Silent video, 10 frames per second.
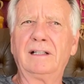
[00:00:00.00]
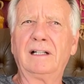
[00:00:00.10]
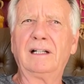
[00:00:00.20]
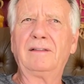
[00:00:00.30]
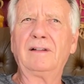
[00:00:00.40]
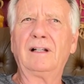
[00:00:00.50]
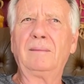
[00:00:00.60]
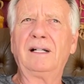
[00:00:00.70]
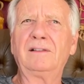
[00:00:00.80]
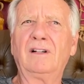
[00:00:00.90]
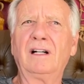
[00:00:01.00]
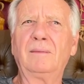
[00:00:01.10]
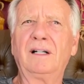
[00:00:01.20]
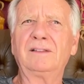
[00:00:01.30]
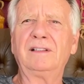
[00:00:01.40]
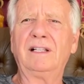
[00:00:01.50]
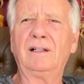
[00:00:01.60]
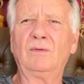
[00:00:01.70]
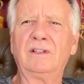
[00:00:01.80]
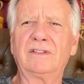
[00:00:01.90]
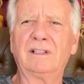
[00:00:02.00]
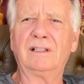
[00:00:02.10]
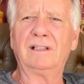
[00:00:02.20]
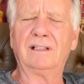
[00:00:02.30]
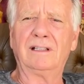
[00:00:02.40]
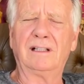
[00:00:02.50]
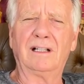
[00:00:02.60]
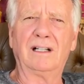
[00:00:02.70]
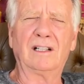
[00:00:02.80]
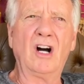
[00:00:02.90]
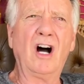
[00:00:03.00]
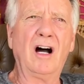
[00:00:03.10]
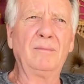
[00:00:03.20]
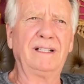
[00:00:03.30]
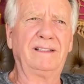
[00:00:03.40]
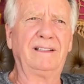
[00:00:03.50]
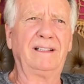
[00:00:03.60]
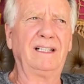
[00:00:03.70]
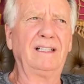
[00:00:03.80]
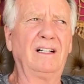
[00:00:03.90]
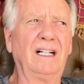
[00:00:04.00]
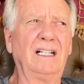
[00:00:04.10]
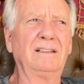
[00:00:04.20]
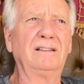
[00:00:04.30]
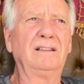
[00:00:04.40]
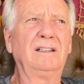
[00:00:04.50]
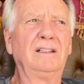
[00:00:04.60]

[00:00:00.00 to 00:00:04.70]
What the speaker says: I thought I might talk about today was a comment that I got